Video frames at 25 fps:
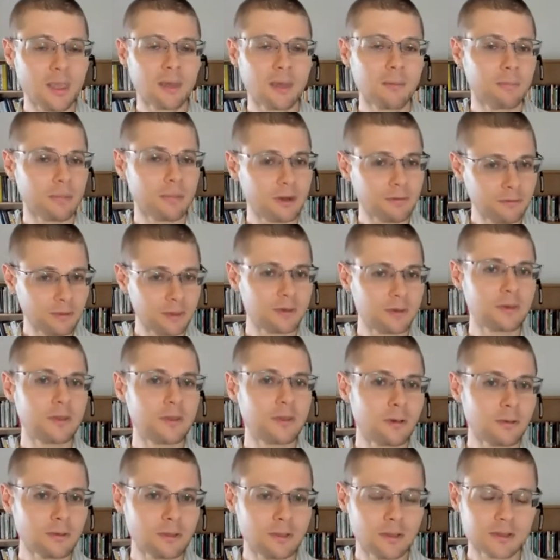but if you
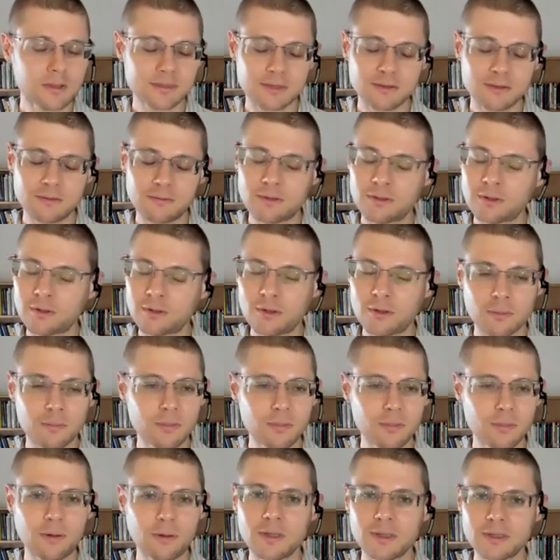don't listen to your
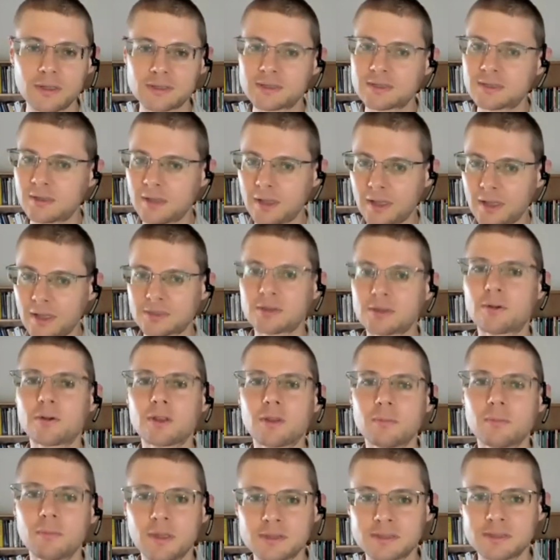employees, that's going to
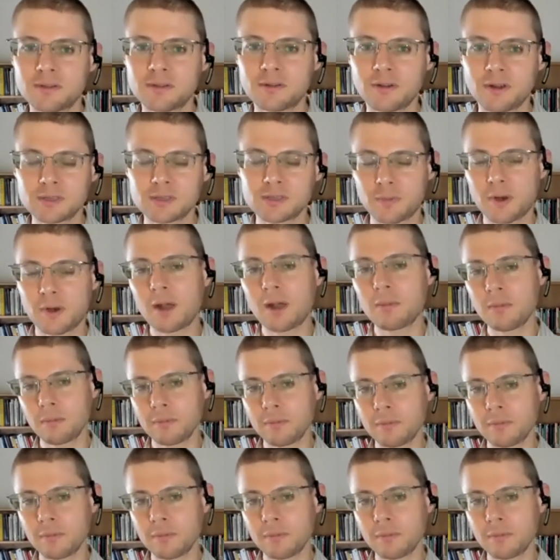be a serious problem.